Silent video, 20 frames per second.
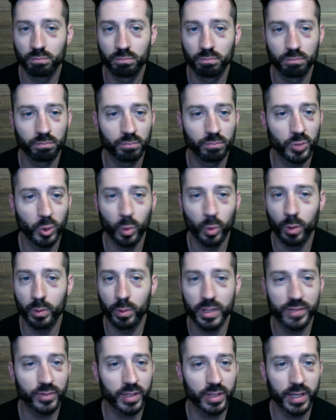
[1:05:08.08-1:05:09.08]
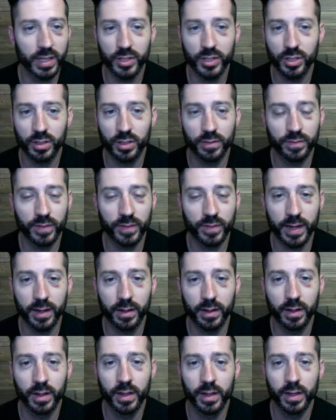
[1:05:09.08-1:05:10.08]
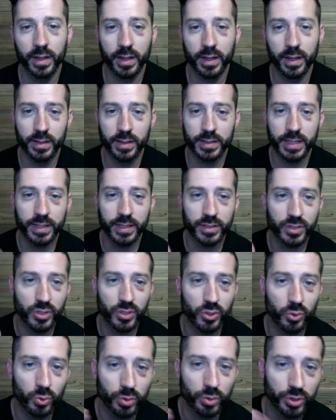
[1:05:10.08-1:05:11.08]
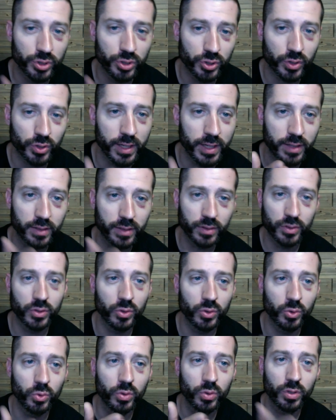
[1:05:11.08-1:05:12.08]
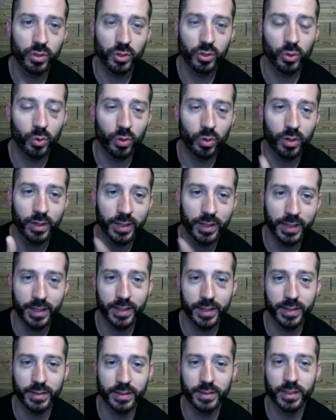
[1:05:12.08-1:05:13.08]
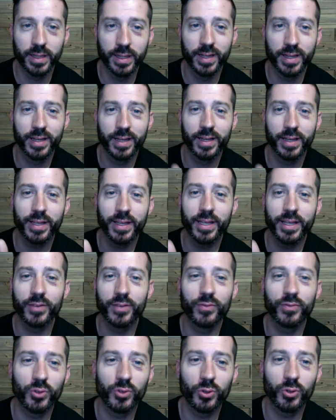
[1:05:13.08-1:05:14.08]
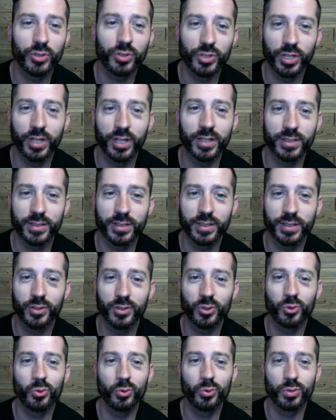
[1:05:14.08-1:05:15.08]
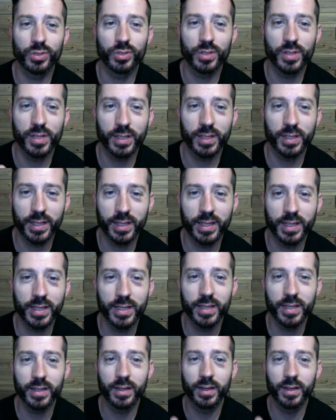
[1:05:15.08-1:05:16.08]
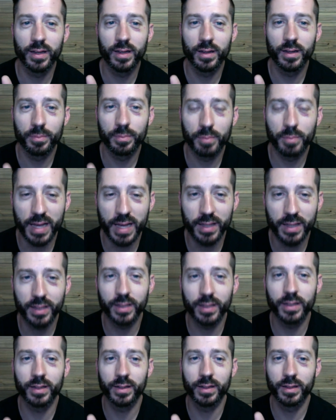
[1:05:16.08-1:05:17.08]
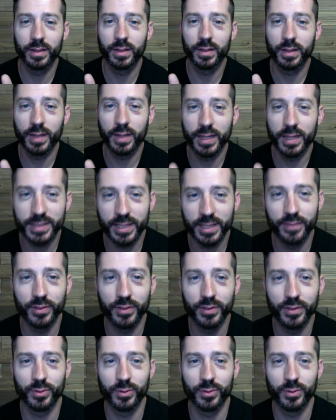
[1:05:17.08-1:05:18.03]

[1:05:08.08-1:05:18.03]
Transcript: You won't even catch on fire, and it takes you straight to your kids if you'll just use the key Micah has given you.